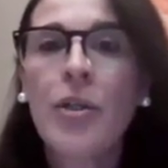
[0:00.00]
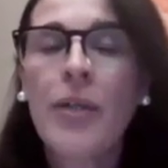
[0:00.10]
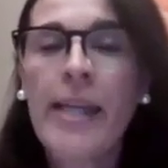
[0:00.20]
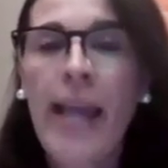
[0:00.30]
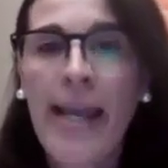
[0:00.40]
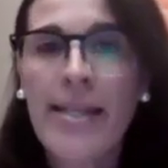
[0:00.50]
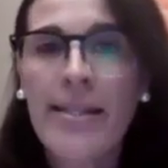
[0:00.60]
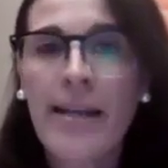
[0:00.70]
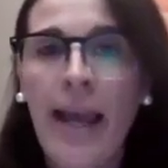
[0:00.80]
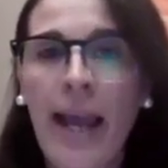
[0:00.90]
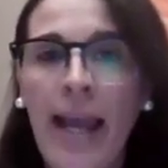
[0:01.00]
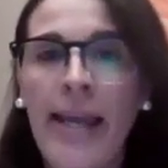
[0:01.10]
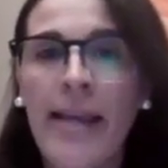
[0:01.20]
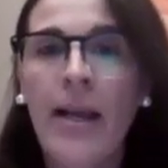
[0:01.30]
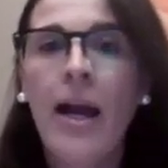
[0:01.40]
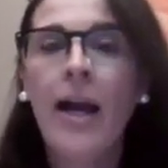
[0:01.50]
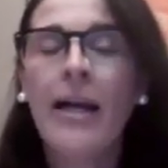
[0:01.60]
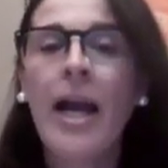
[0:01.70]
create a